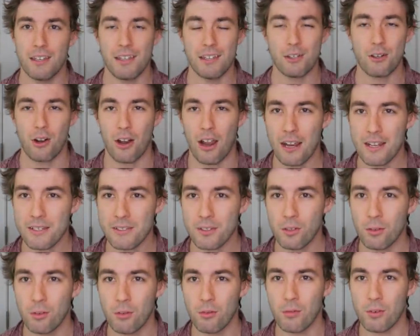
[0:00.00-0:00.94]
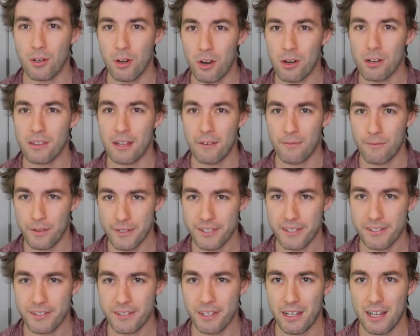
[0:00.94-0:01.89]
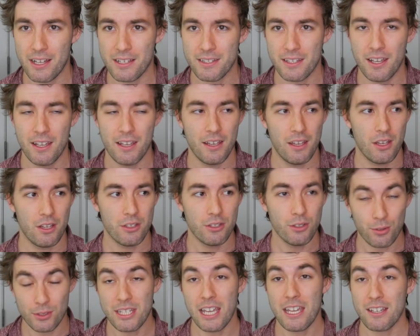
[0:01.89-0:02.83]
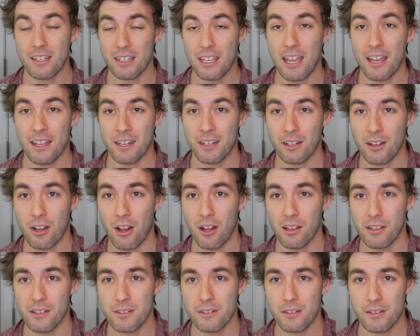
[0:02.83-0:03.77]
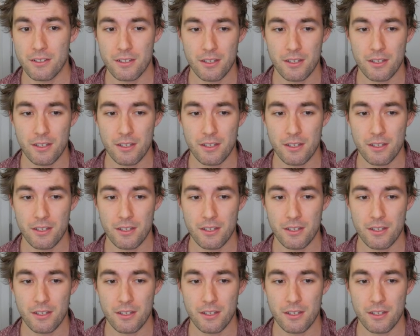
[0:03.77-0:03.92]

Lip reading: in your high school regarding that physics class, you'll take again in college.